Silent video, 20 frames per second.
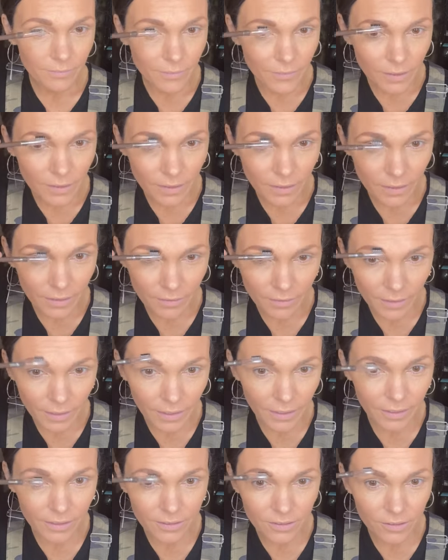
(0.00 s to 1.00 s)
All
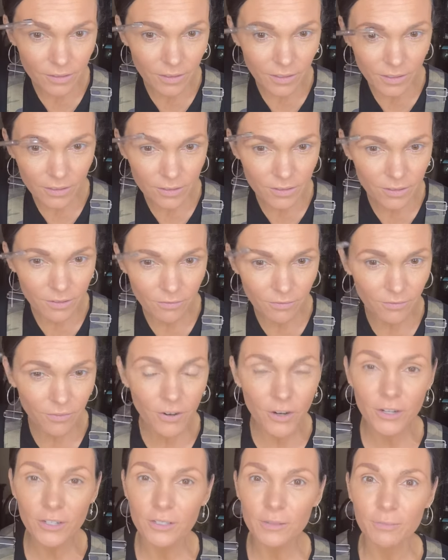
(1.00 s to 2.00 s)
right, so there's the
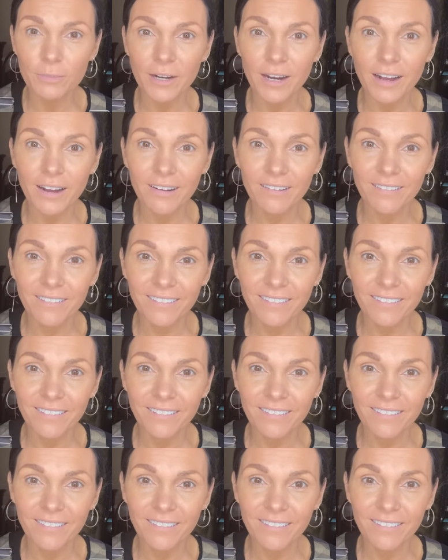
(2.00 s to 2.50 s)
first brow.